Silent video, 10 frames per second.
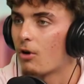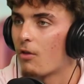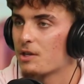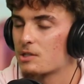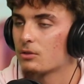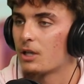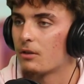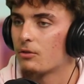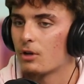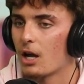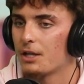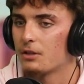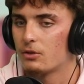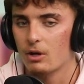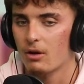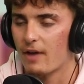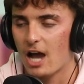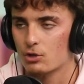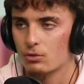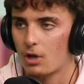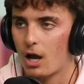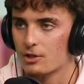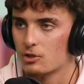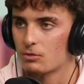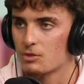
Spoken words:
Are they still not? They're not. They don't have actual costumes